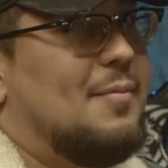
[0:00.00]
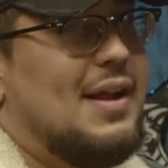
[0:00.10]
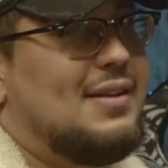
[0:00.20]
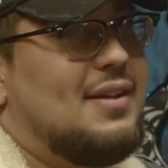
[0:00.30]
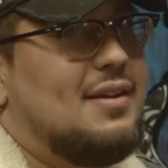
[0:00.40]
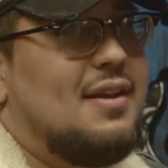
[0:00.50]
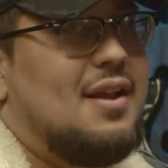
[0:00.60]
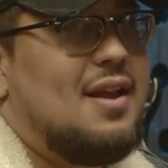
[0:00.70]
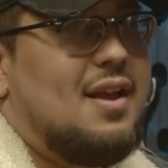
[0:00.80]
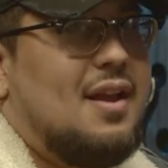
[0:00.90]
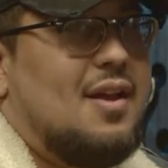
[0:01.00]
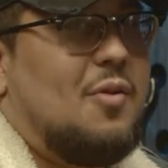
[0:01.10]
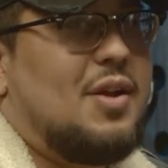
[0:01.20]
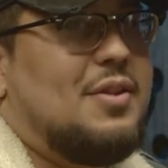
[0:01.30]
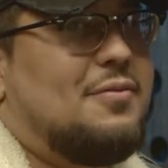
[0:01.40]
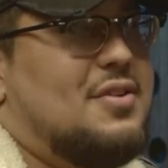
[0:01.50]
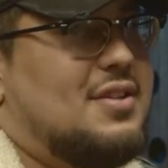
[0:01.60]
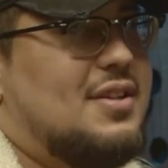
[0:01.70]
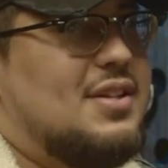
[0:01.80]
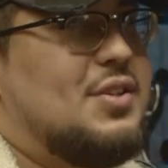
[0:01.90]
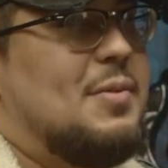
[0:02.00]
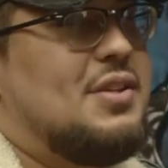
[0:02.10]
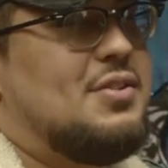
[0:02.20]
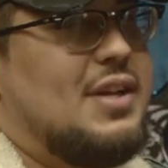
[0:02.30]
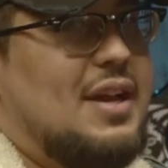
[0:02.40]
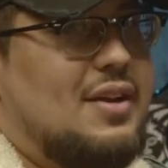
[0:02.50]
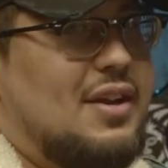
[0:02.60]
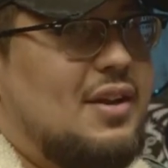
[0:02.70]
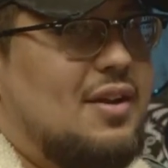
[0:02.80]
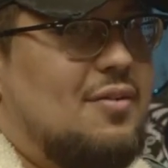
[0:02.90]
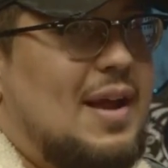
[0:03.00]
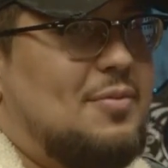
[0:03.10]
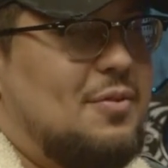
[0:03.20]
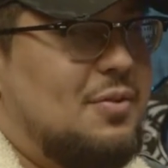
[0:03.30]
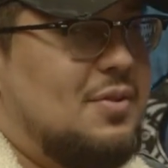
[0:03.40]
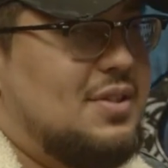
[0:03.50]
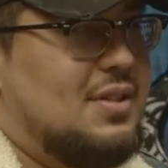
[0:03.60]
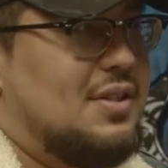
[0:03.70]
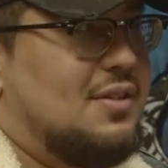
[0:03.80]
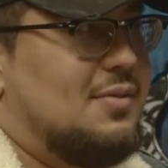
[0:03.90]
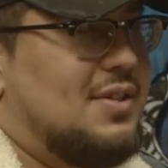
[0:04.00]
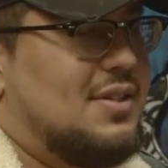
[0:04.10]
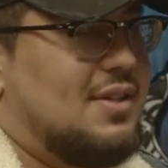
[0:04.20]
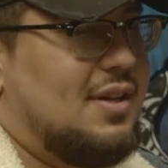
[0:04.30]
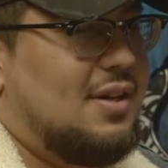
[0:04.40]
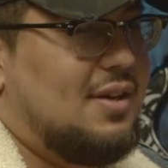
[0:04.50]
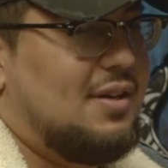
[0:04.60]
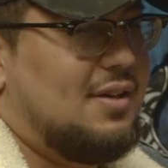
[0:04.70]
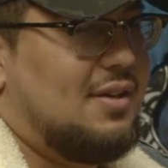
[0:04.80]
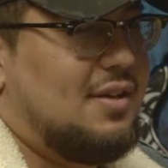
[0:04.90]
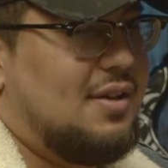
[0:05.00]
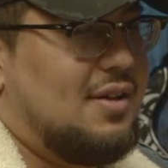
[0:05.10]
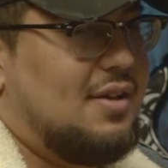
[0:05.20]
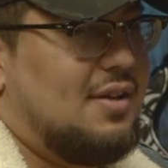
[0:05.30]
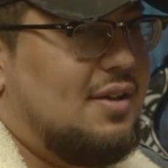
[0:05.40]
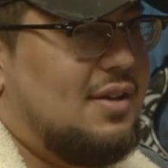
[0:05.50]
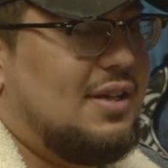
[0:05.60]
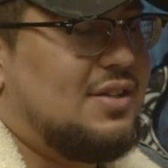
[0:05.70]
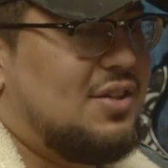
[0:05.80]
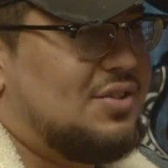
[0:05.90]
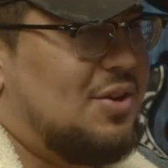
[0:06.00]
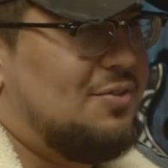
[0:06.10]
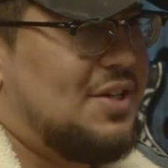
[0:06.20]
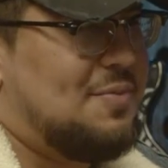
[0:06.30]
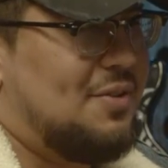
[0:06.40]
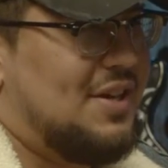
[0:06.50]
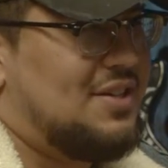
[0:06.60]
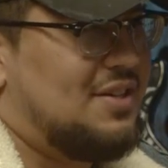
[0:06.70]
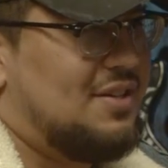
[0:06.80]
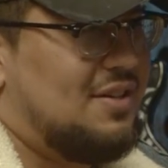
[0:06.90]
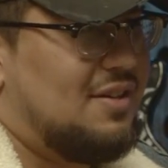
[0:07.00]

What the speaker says: I did one of the first instrumentals I rapped over was I think the song's called Respiration.